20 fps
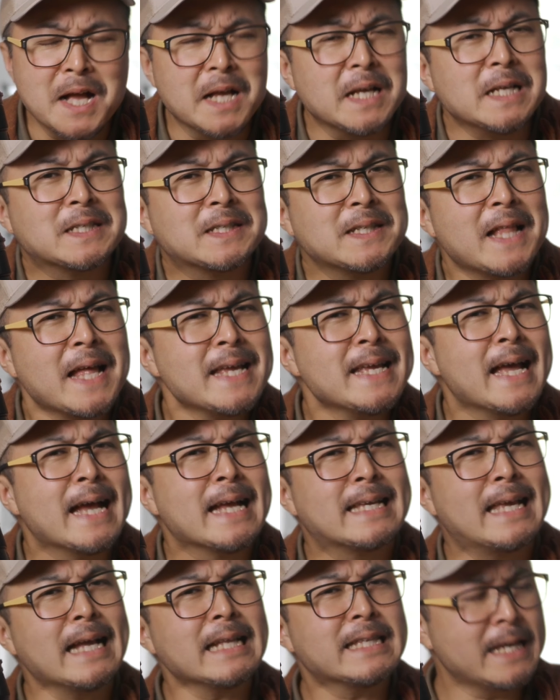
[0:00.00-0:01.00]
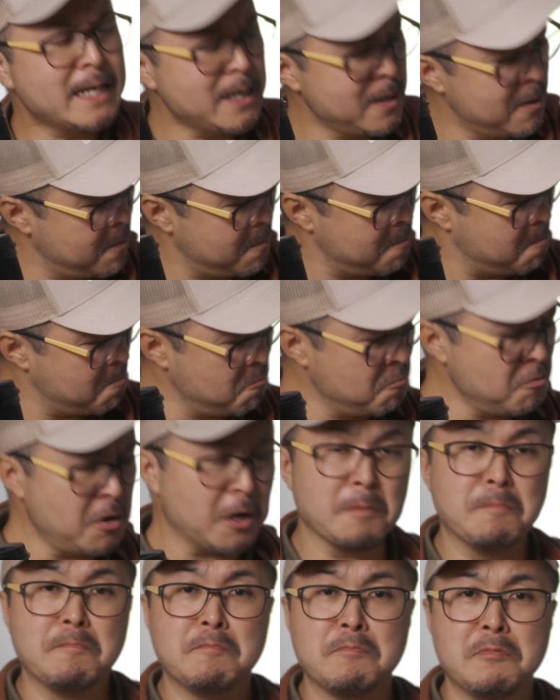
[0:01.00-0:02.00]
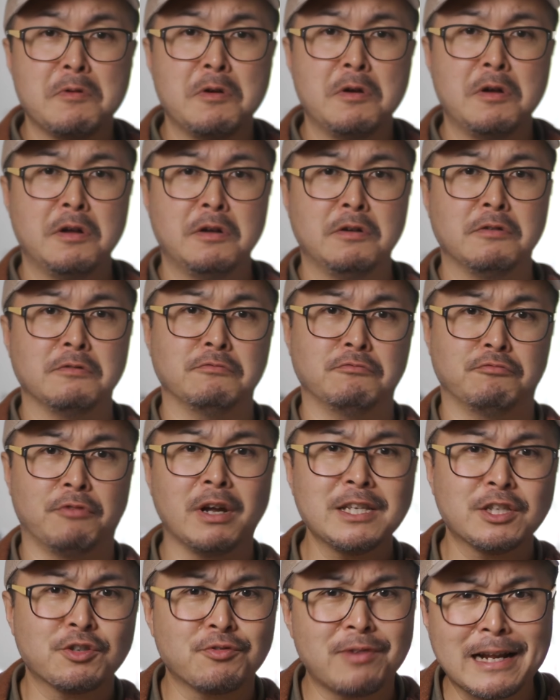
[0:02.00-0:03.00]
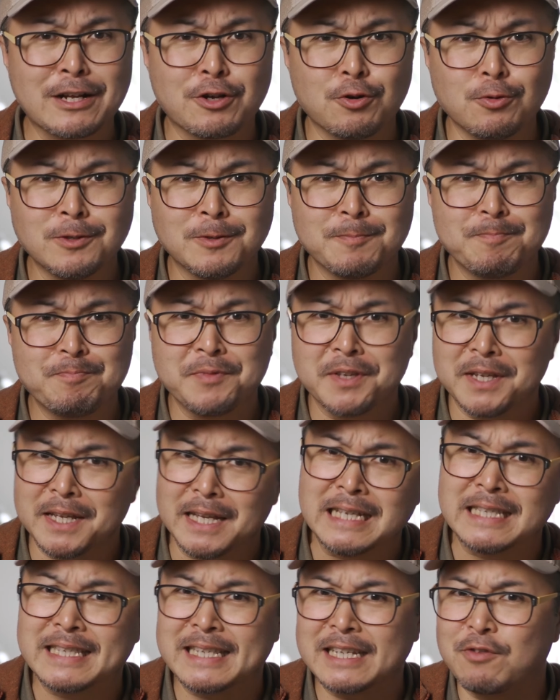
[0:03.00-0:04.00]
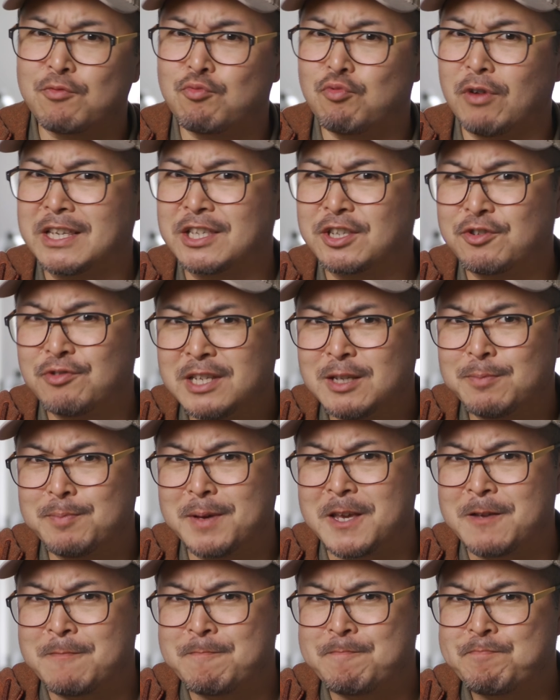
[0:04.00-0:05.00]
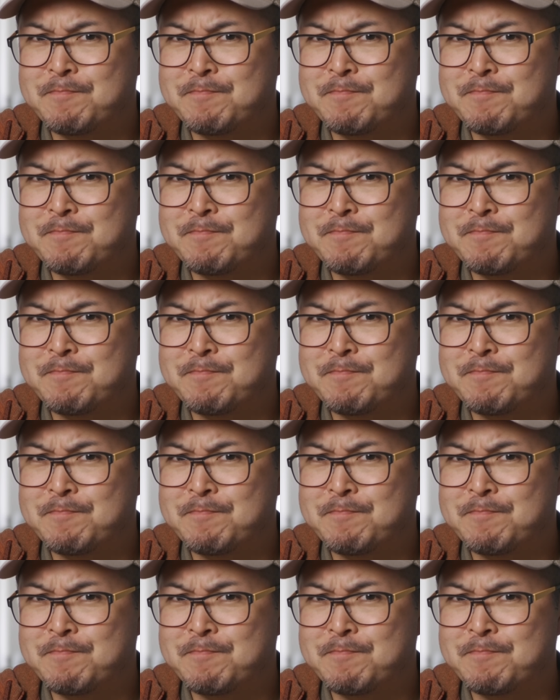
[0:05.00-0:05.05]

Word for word: It's like getting, well, rice crackles instead of Rice crispy.